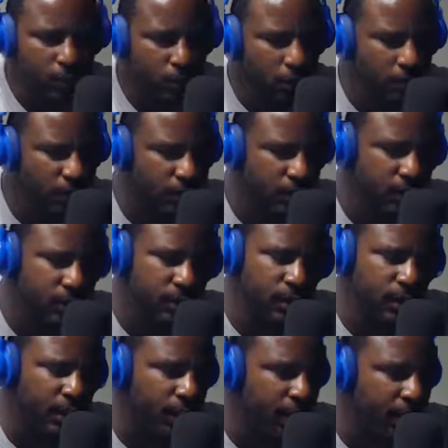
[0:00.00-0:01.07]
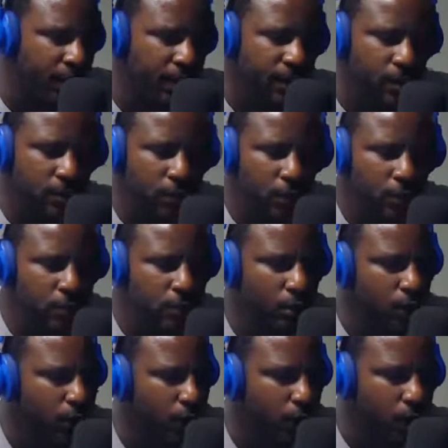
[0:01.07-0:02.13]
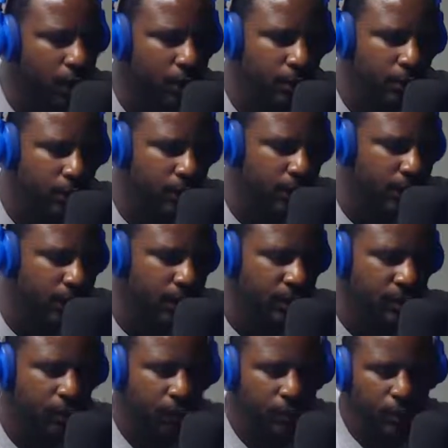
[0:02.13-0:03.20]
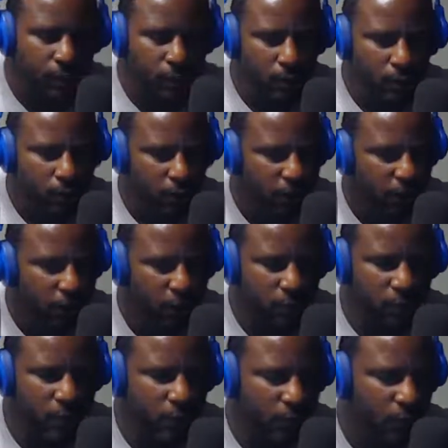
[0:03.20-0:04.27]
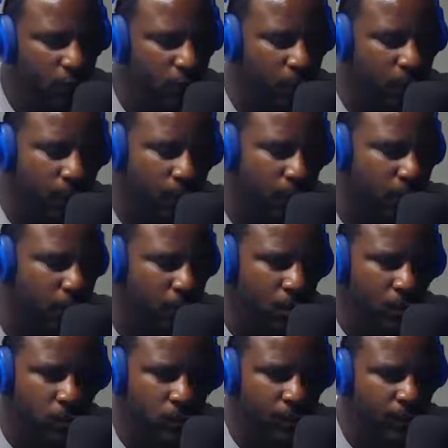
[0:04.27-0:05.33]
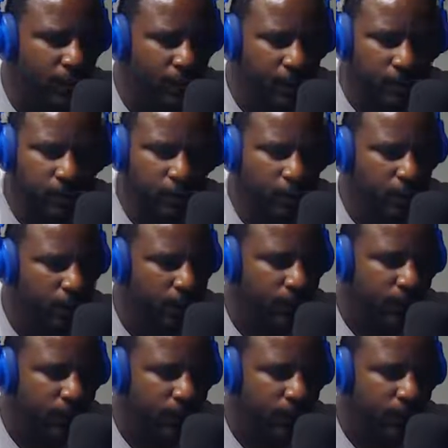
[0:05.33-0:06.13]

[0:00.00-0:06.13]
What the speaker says: all these things like that, and the law is the law. I understand, and folks got to go by the law with that. But